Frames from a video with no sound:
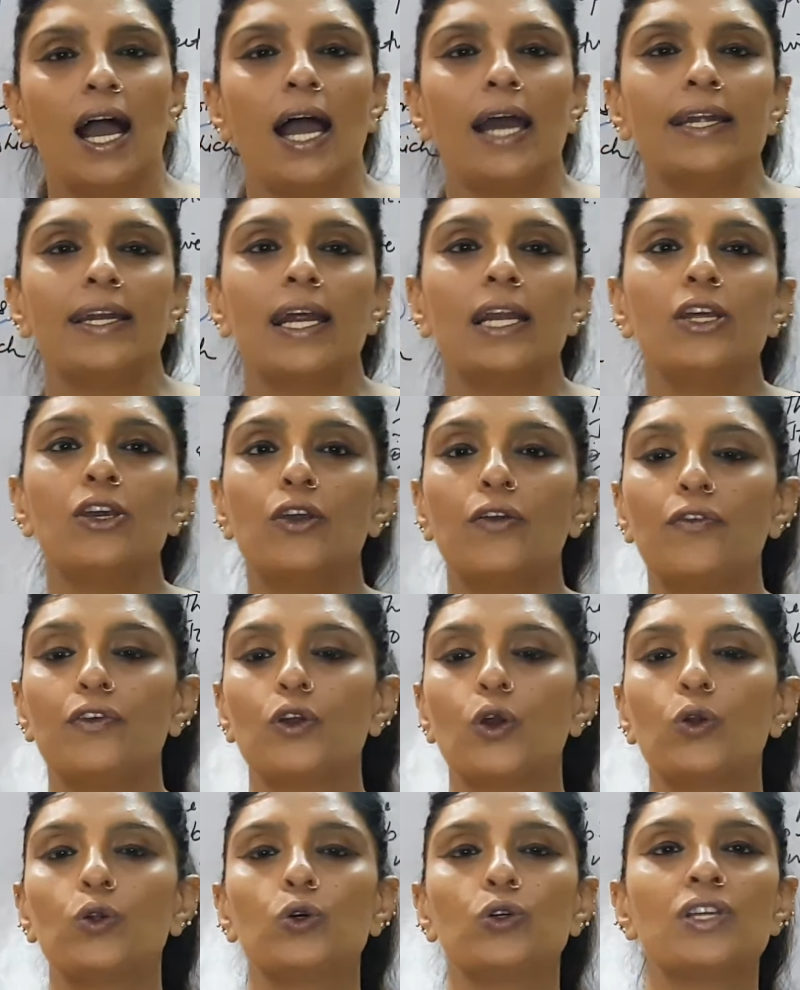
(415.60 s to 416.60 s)
I tell you, if you
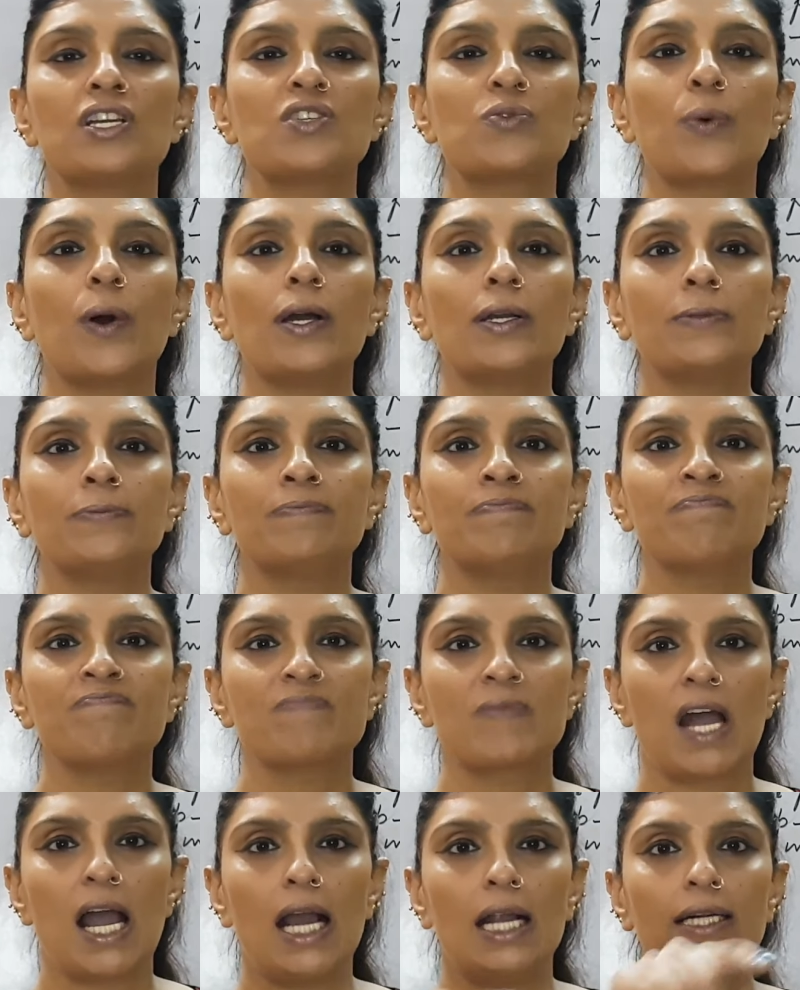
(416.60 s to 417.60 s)
don't do this work,
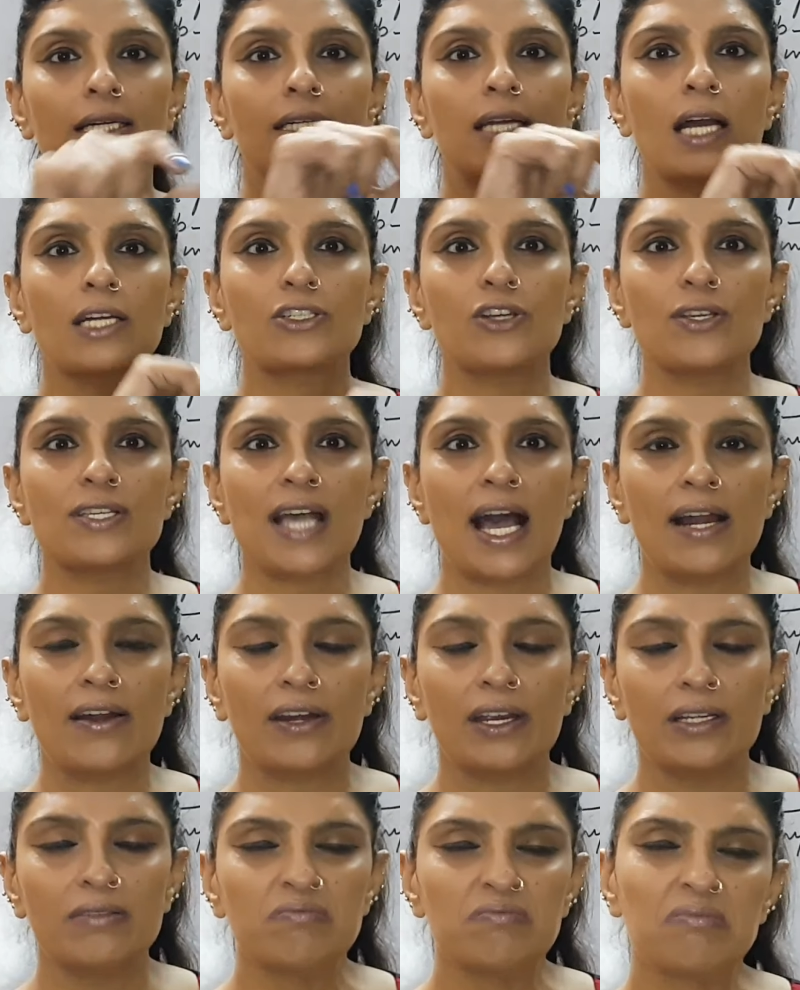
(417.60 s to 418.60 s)
I'll deduct your
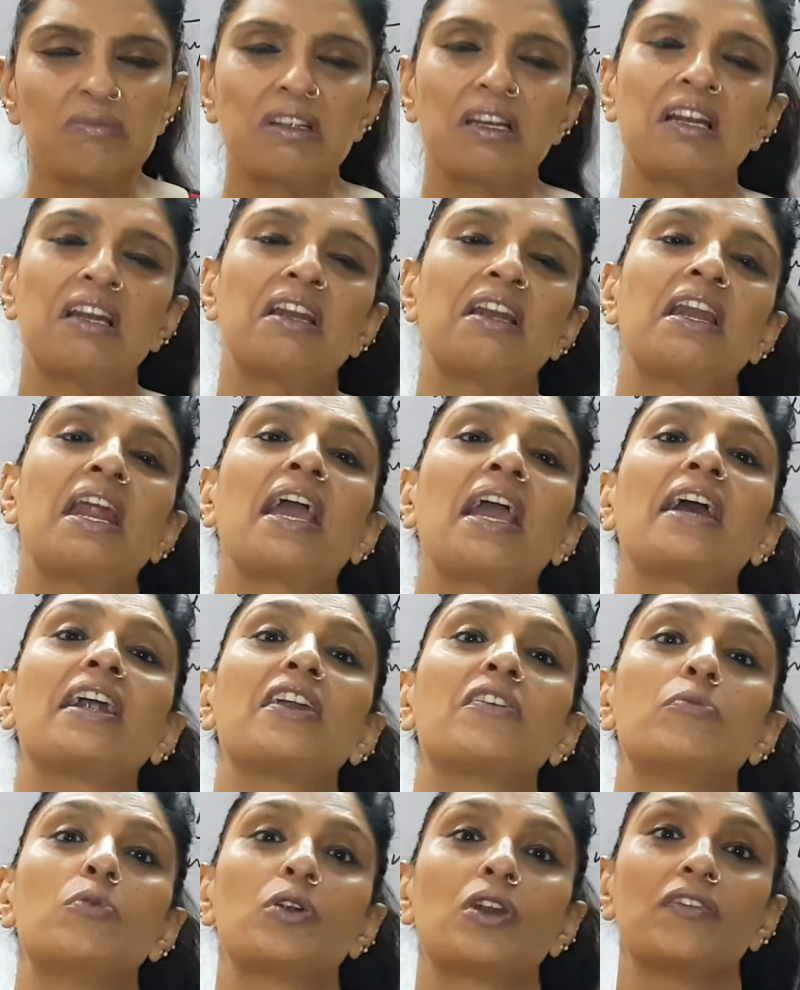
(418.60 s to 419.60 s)
salary.
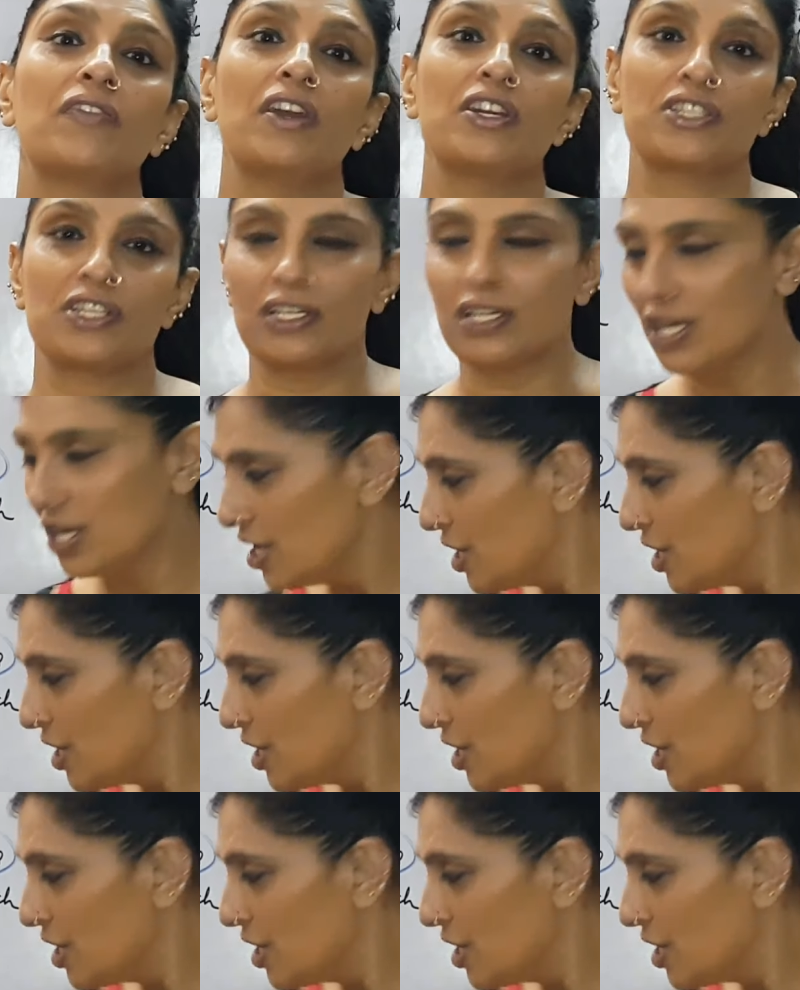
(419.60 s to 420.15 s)
Negative motivation.